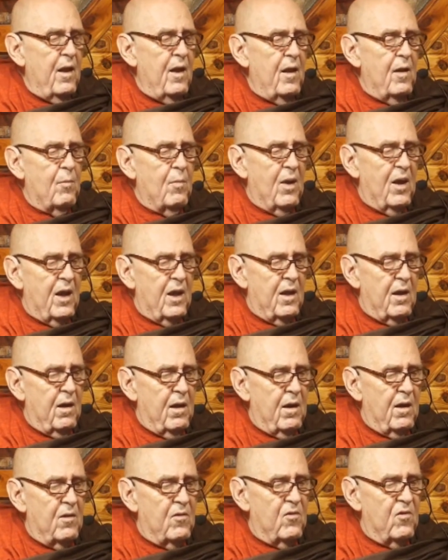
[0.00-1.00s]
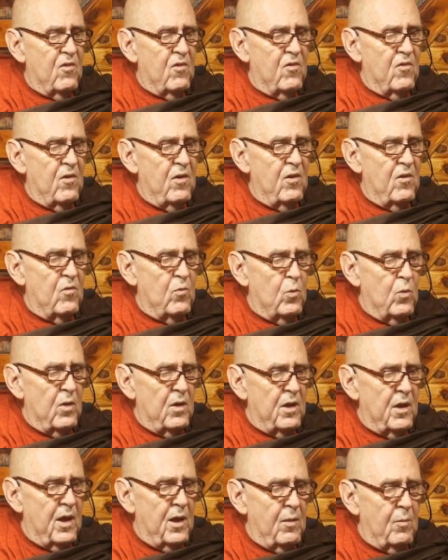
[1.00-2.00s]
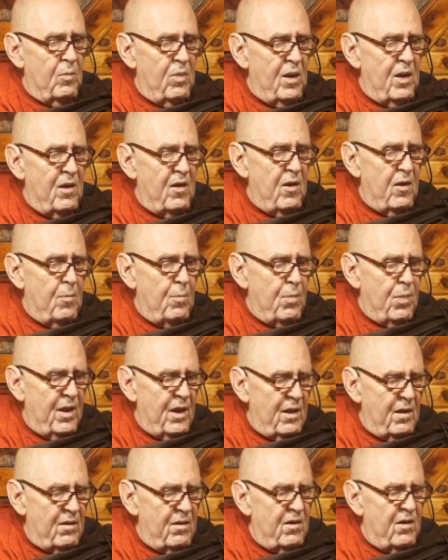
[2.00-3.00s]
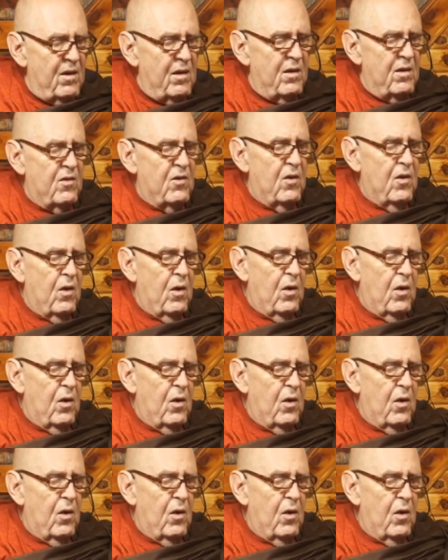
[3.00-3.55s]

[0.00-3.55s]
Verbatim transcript: And my consciousness will not be dependent